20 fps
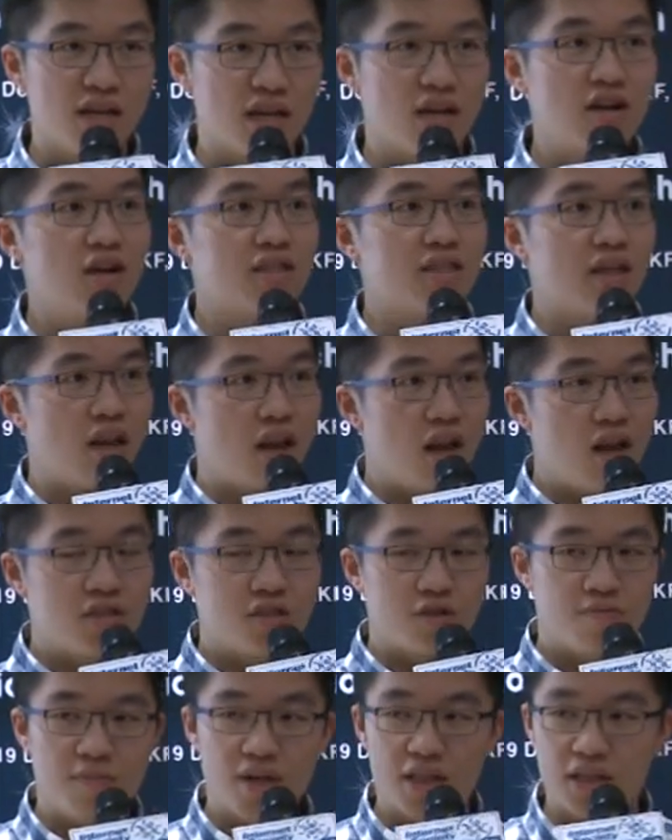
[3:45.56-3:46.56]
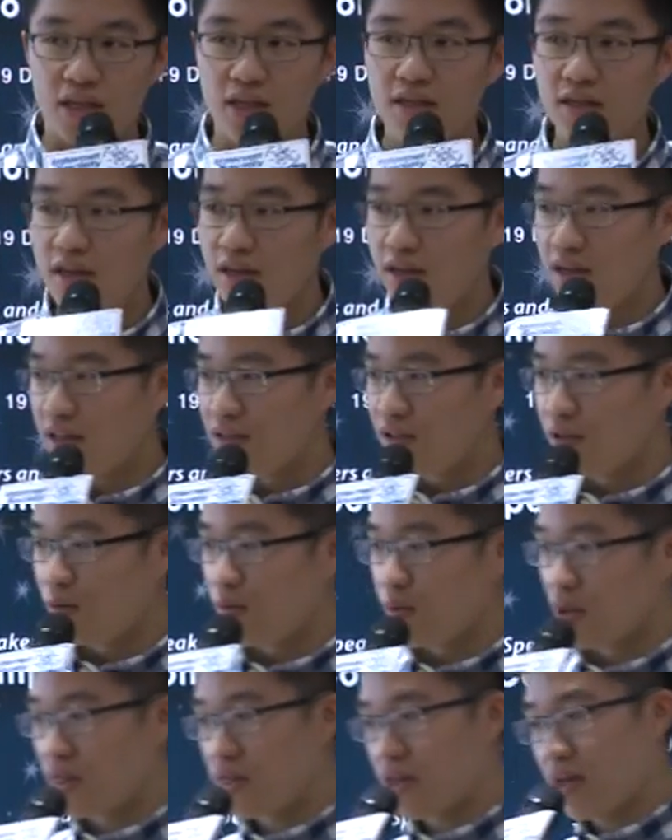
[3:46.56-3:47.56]
It cost a lot of money, so
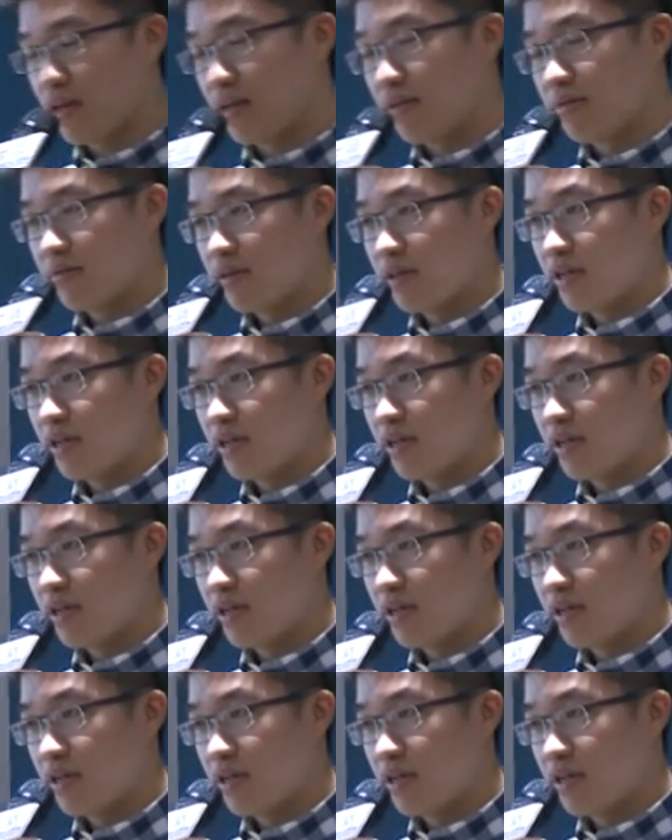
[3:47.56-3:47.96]
we think